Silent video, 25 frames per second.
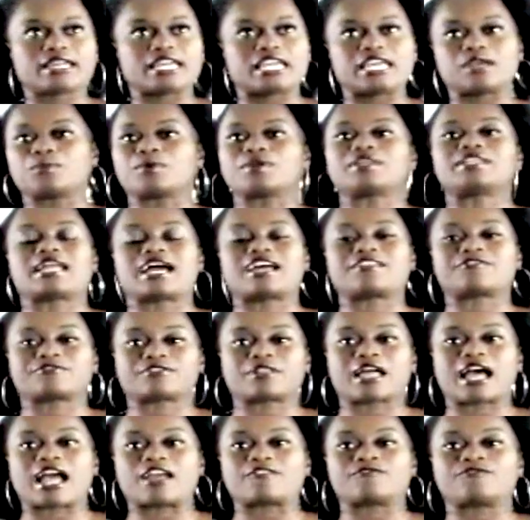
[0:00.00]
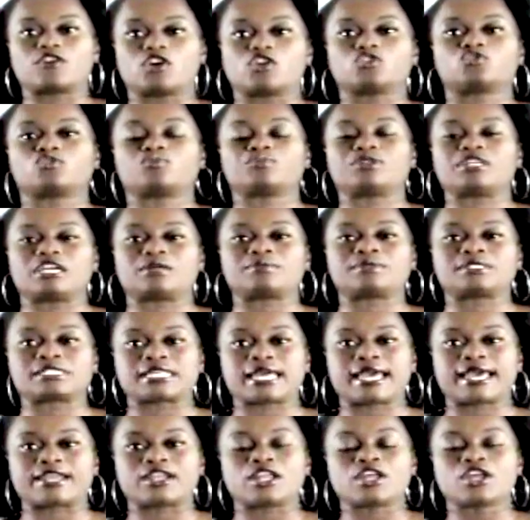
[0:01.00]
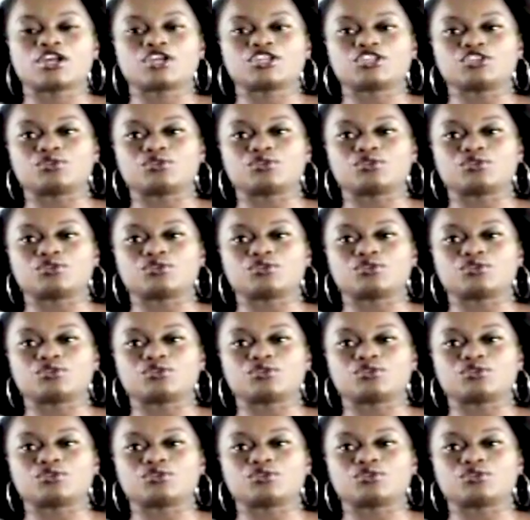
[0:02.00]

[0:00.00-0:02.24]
it would not fly. Folks would be upset.